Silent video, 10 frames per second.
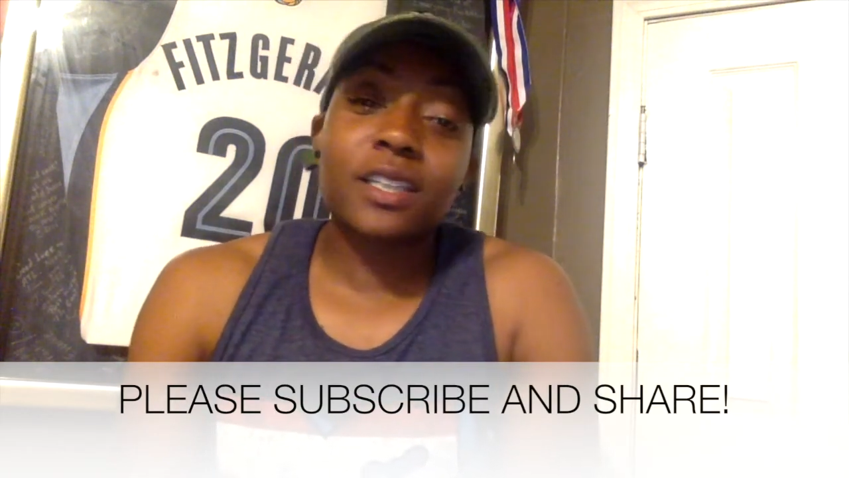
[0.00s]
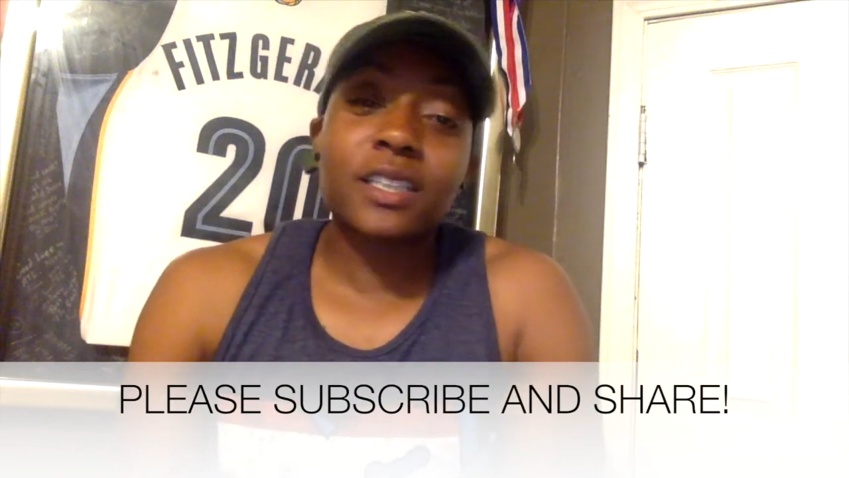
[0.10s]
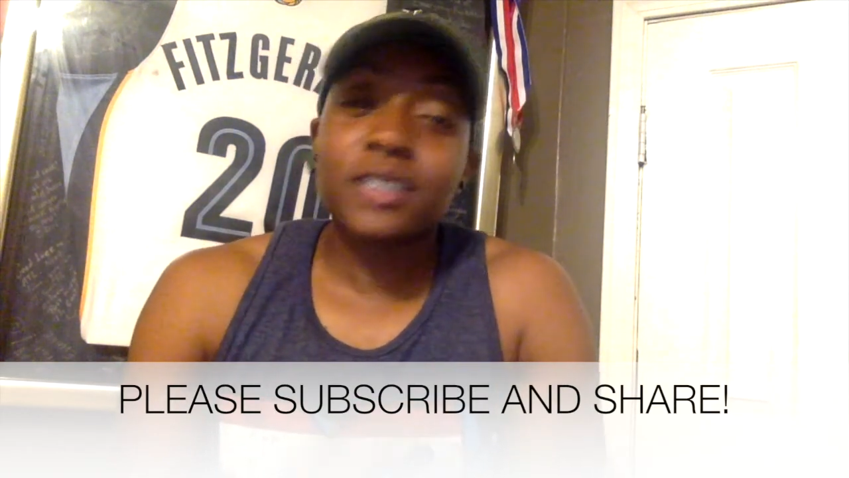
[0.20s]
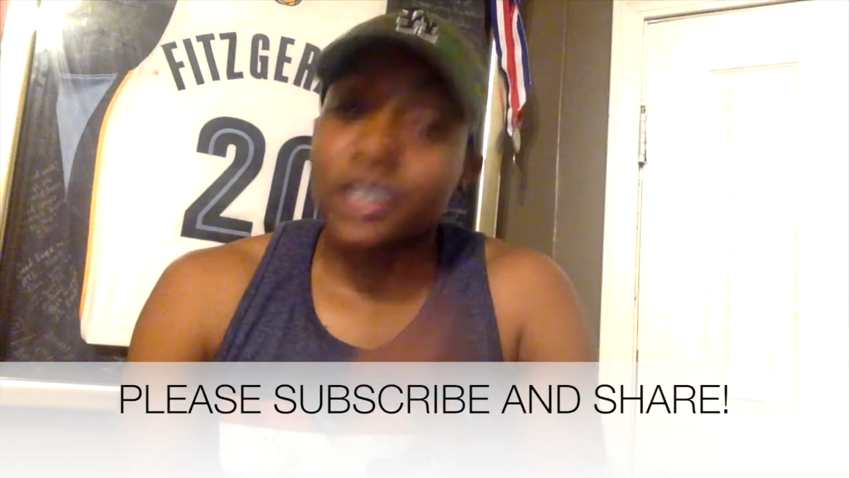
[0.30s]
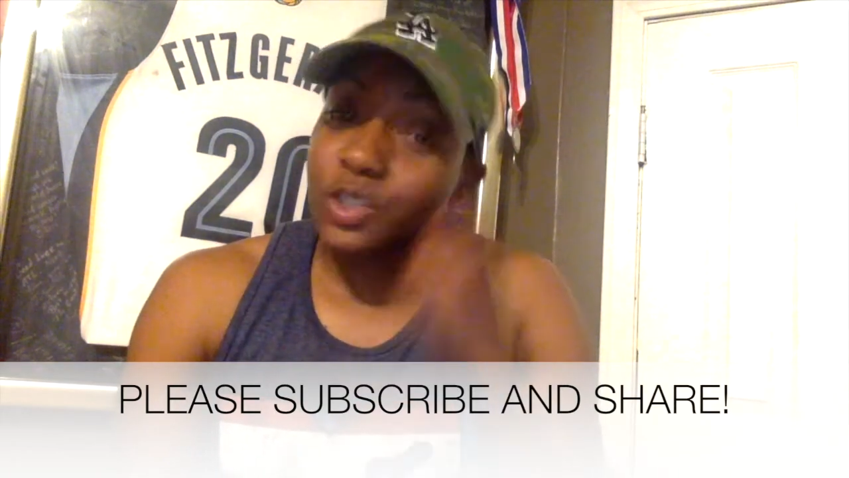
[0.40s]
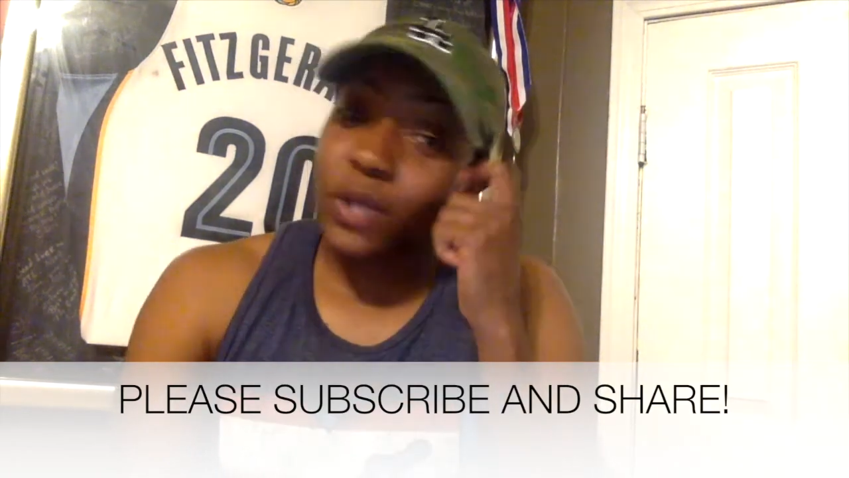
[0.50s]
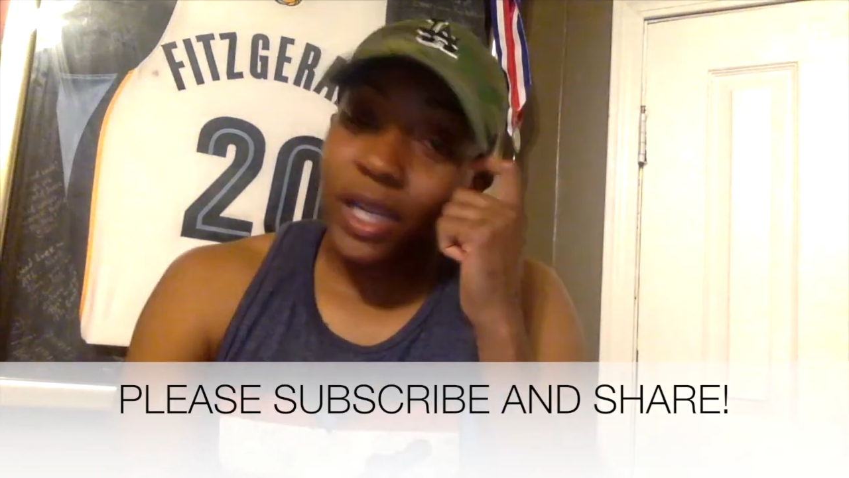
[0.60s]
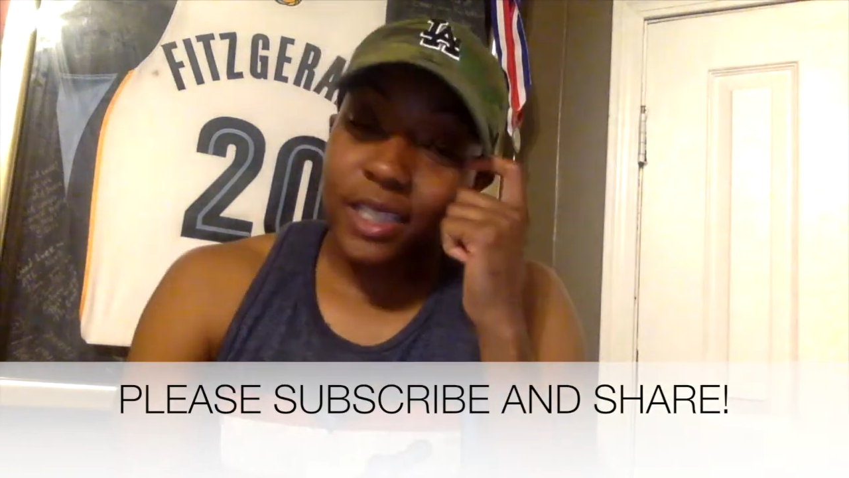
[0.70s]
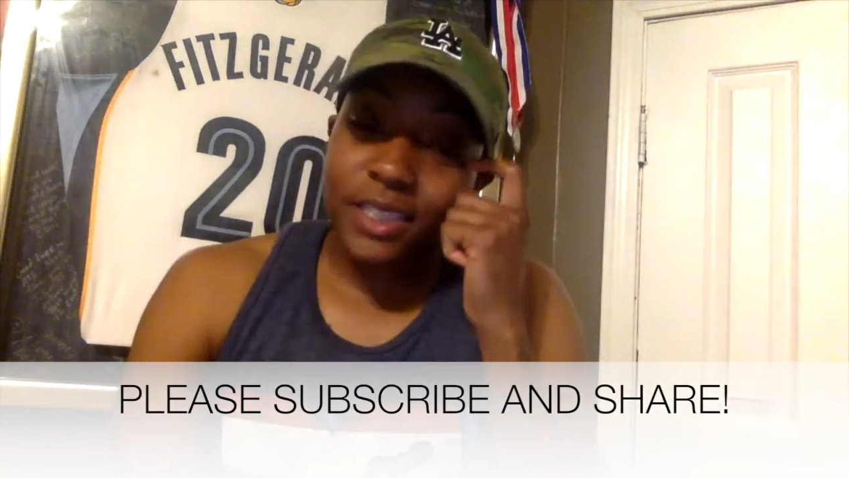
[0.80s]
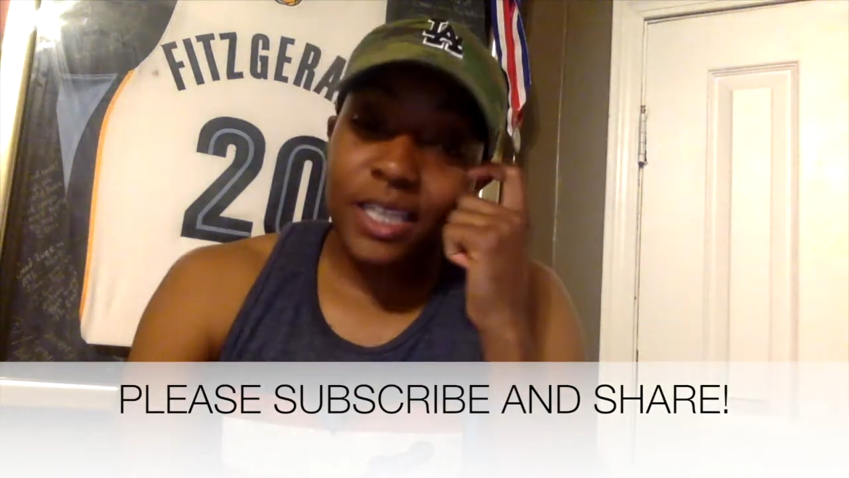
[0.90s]
because it do kind
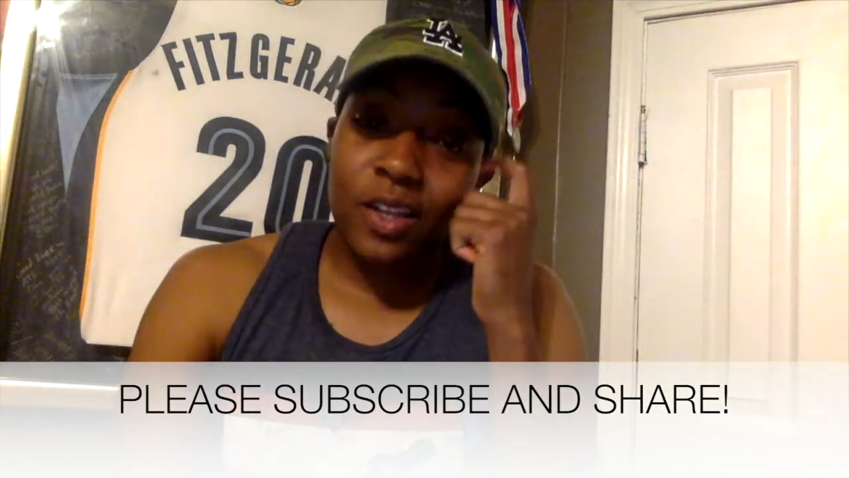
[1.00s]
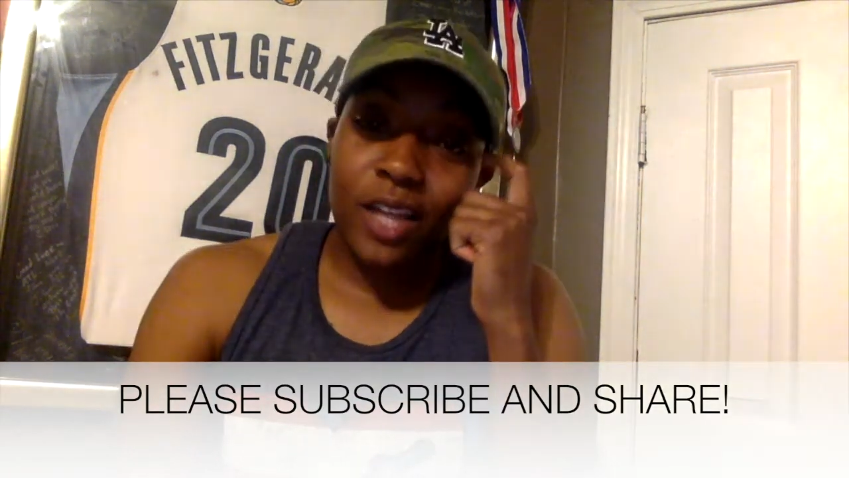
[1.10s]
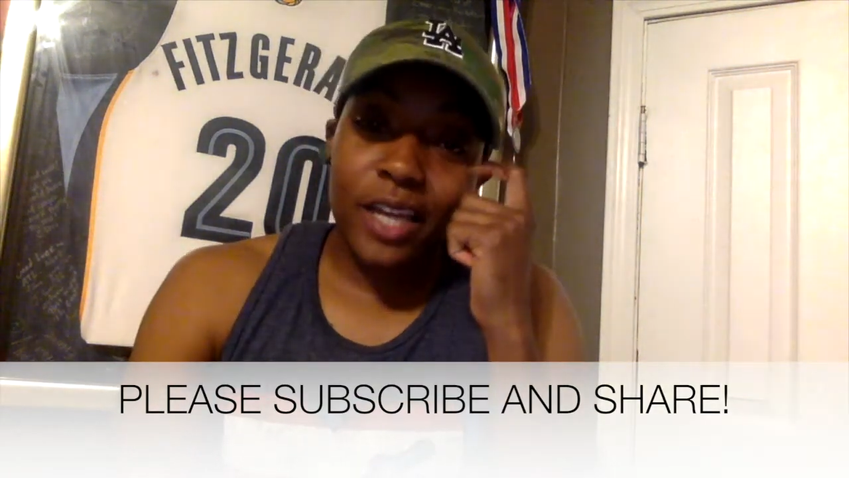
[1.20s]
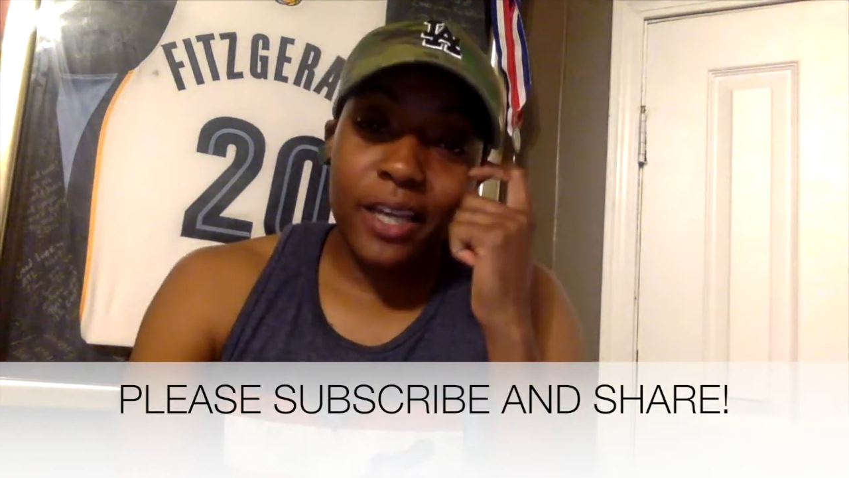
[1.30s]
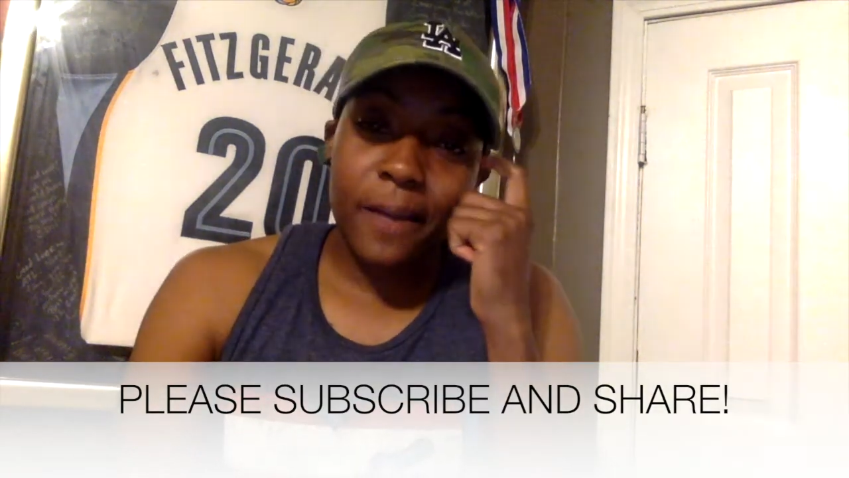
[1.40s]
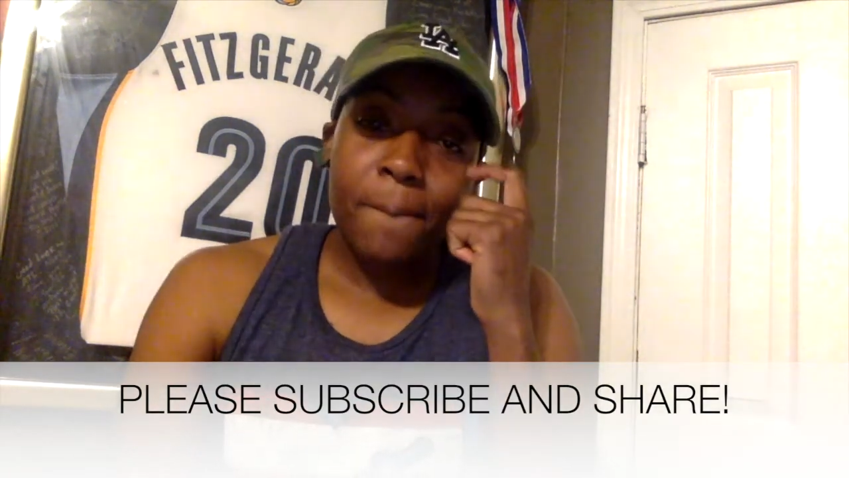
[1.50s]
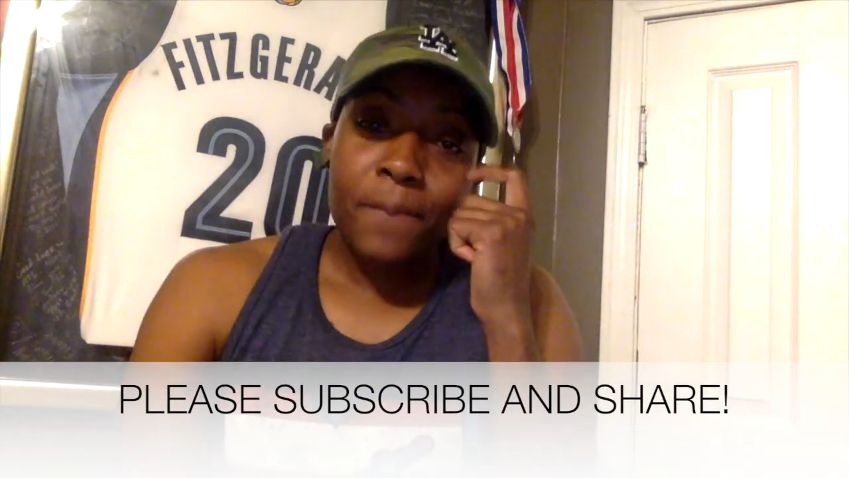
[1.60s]
of sound like it